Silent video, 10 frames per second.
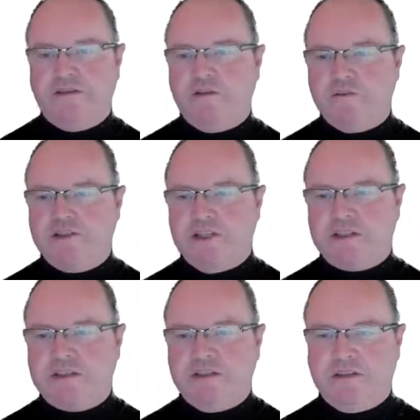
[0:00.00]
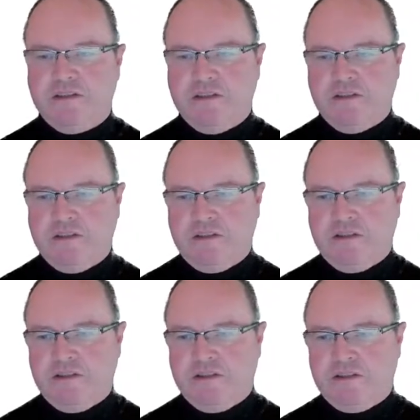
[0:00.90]
object
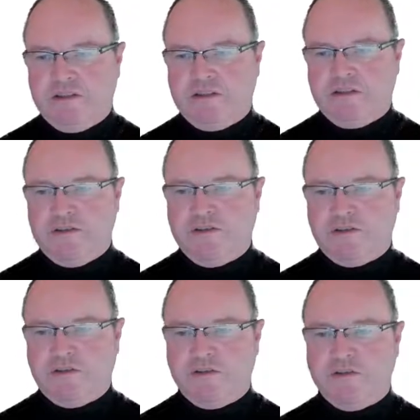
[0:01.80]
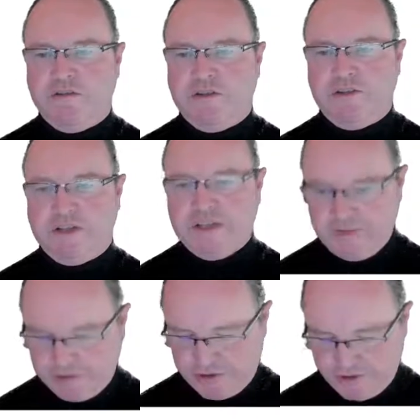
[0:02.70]
to control that
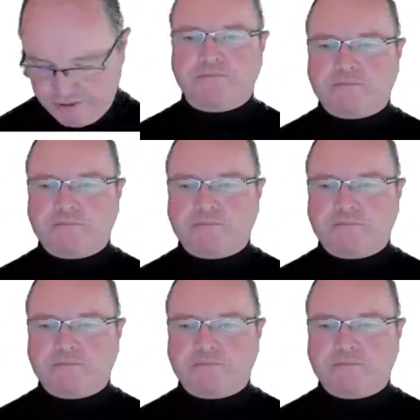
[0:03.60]
amplitude.